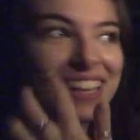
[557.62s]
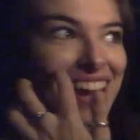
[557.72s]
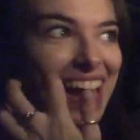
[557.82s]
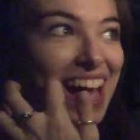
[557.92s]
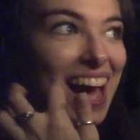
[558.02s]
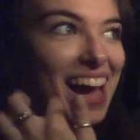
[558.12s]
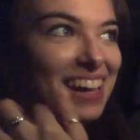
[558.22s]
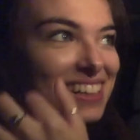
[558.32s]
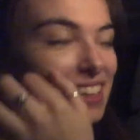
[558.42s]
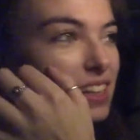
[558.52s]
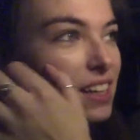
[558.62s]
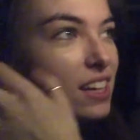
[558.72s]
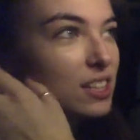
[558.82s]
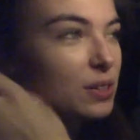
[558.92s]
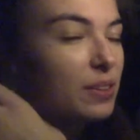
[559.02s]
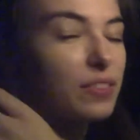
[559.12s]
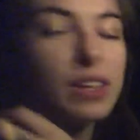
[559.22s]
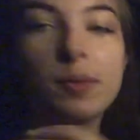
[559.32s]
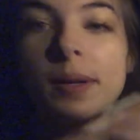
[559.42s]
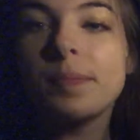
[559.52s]
Yeah, she would have
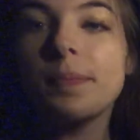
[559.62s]
killed me.